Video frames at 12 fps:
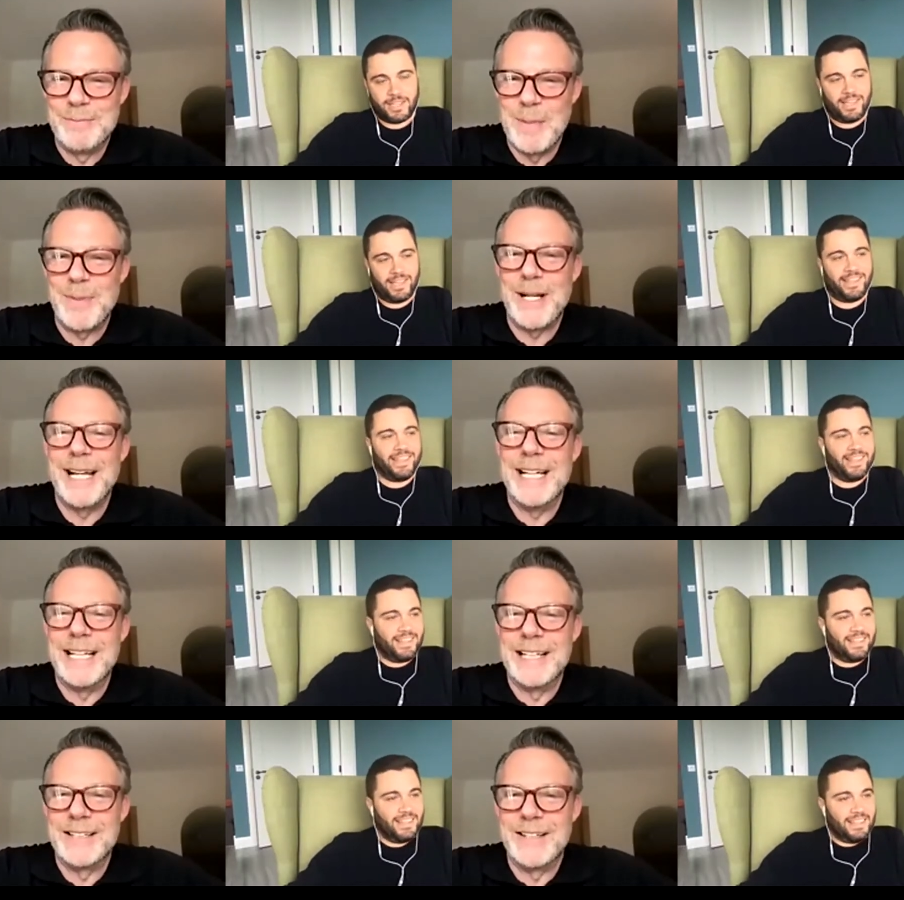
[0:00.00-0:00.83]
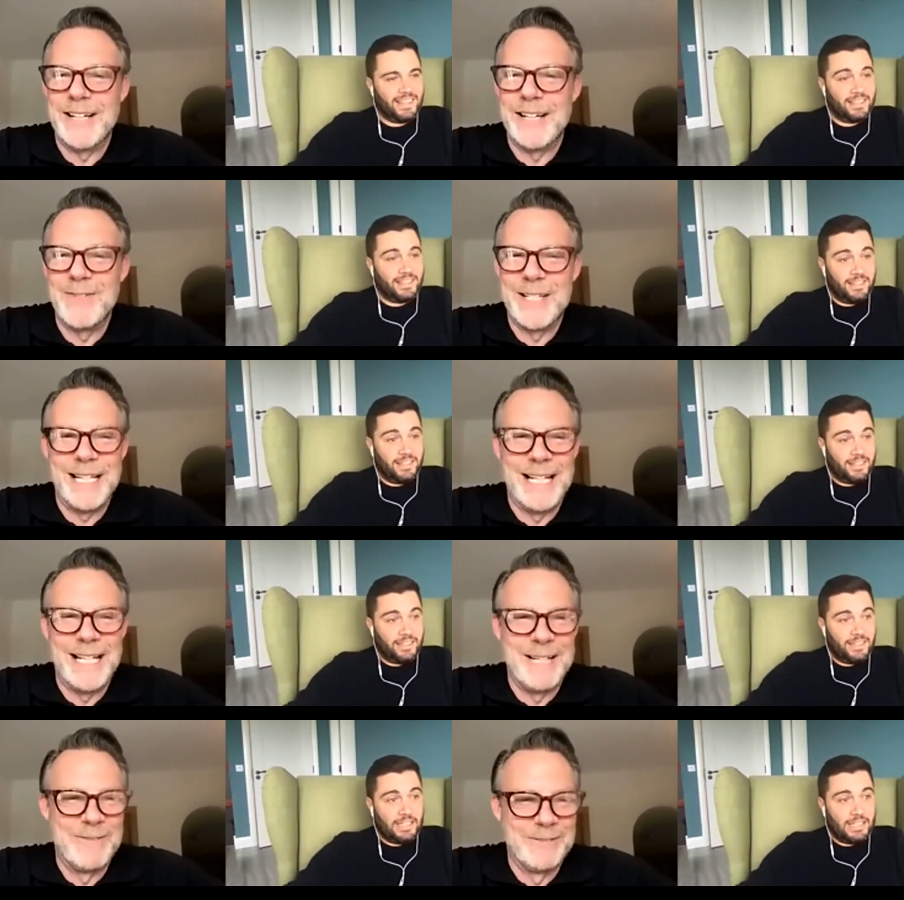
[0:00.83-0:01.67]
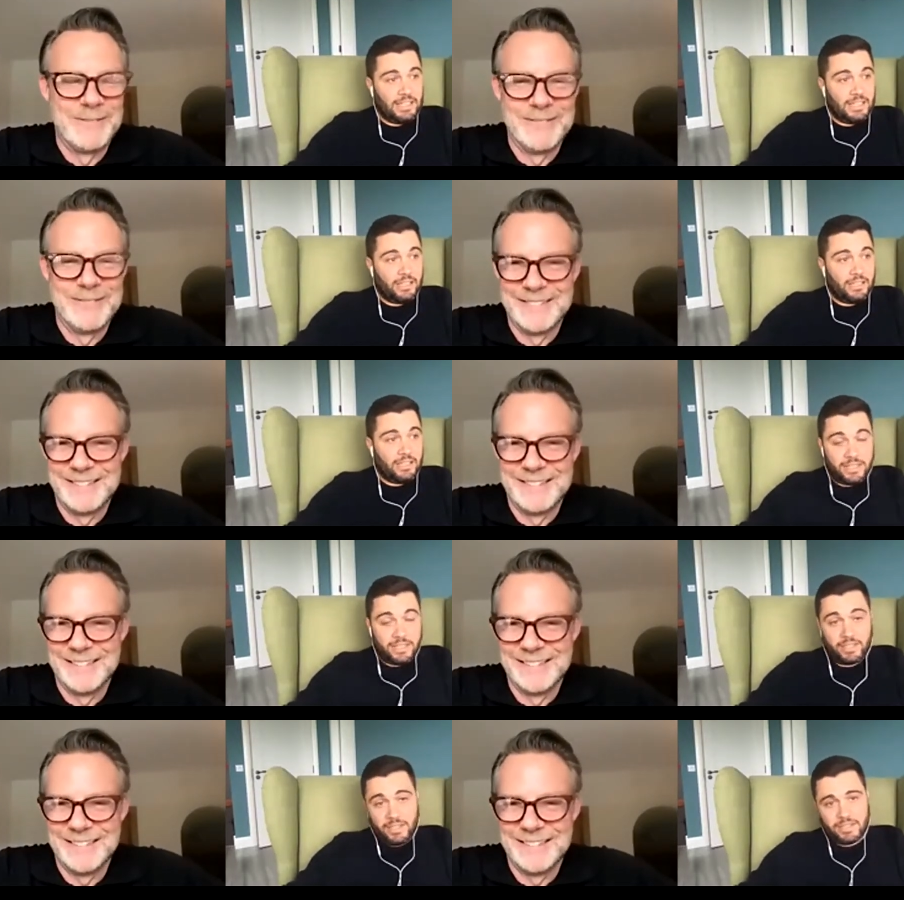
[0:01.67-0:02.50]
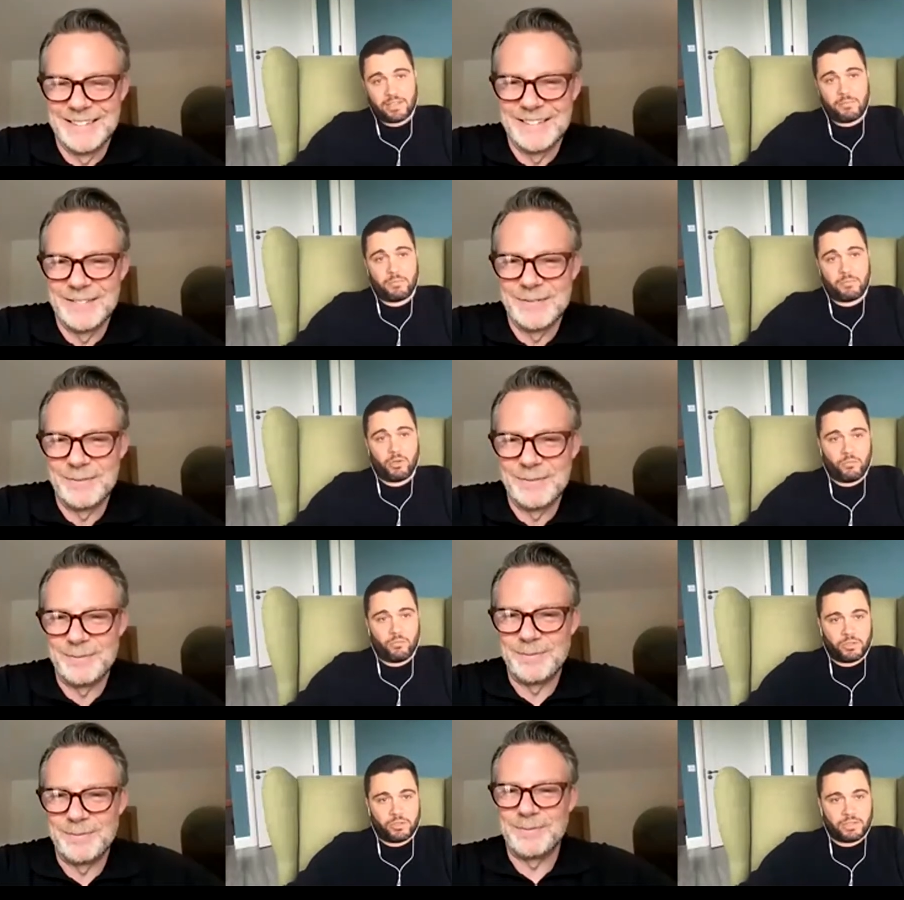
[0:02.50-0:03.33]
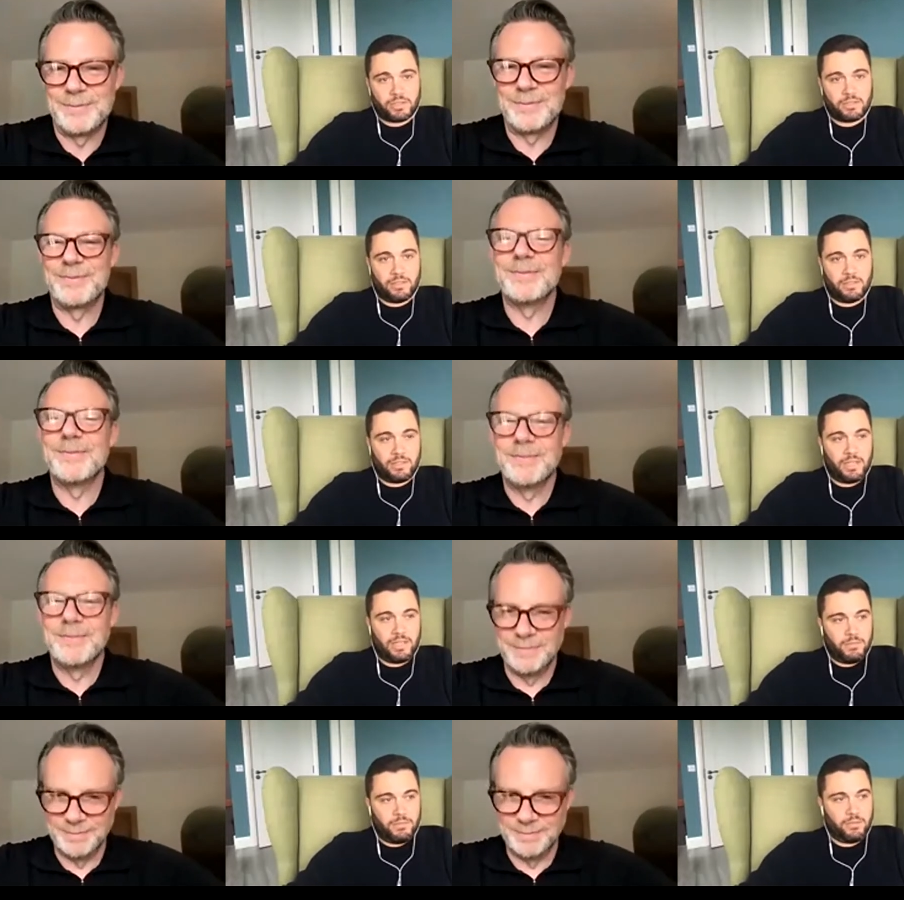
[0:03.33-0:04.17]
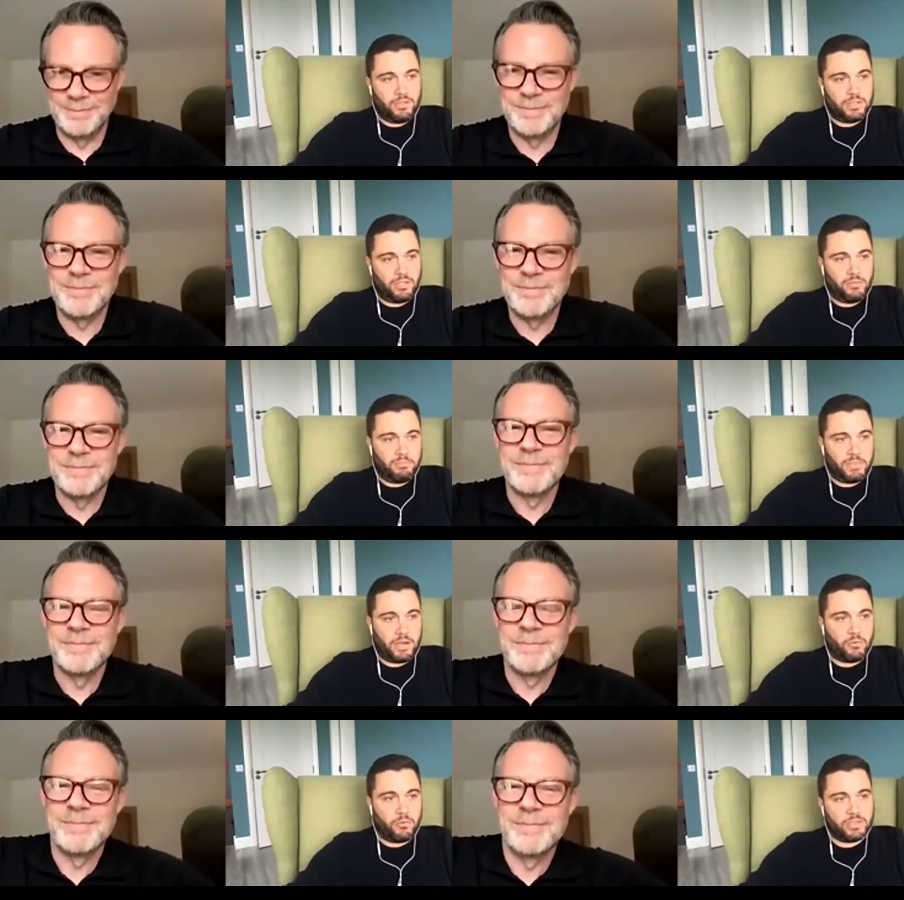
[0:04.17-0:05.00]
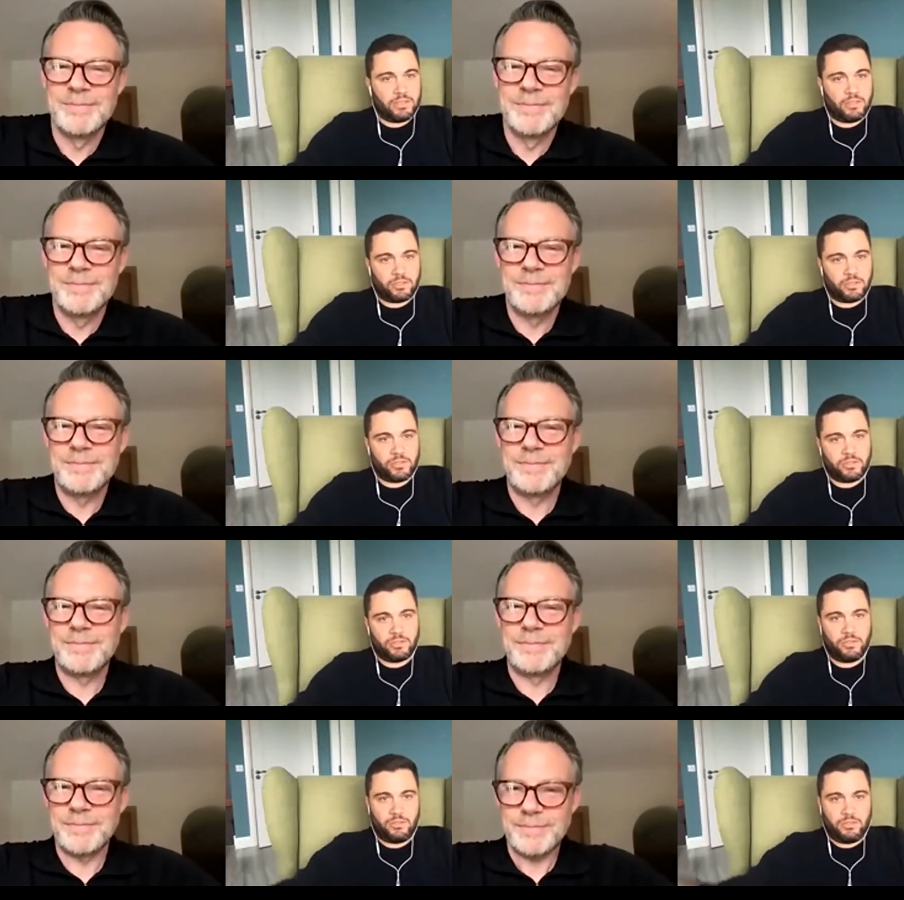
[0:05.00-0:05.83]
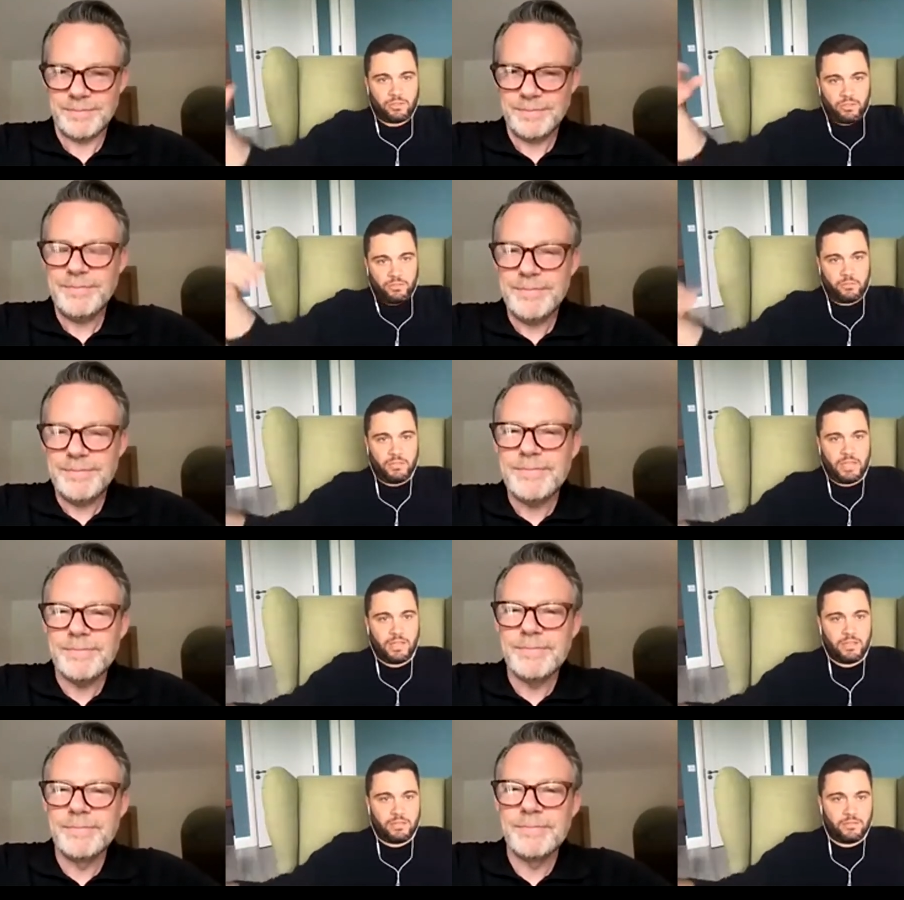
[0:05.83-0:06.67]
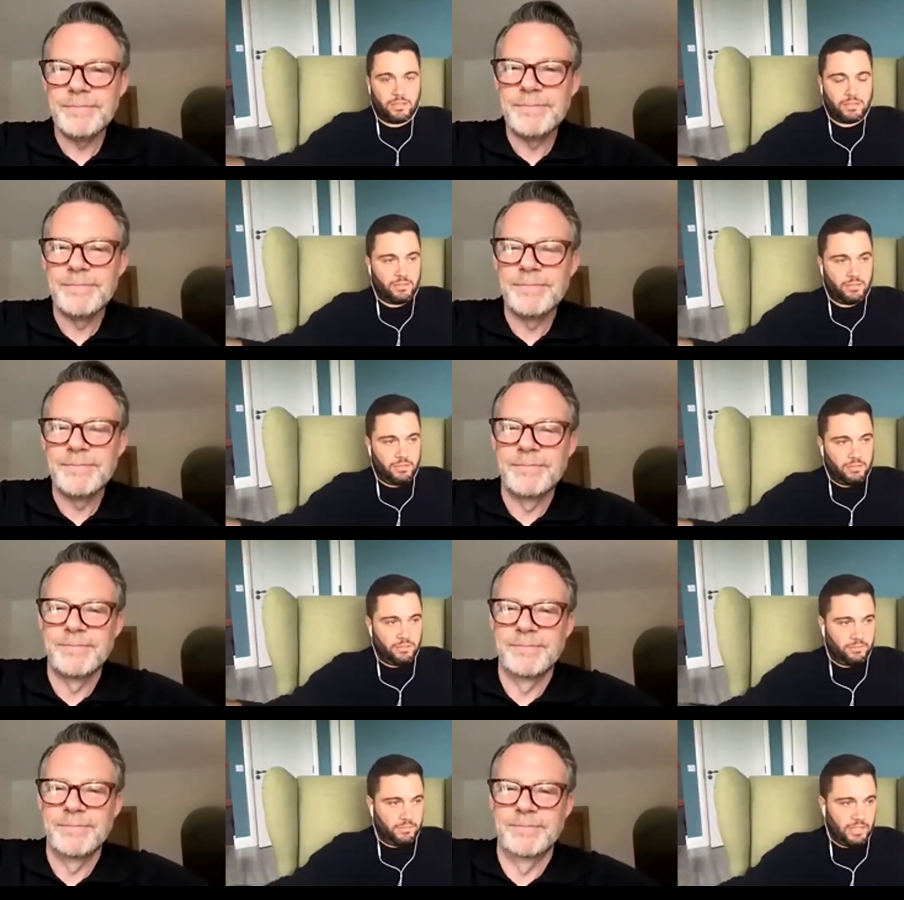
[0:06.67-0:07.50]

Speaker 1: apply in your everyday life?
Speaker 2: Uh, yeah, again, that's how my brain works. Uh, game theory is all about backwards induction. So you start from the end of this, the, the, the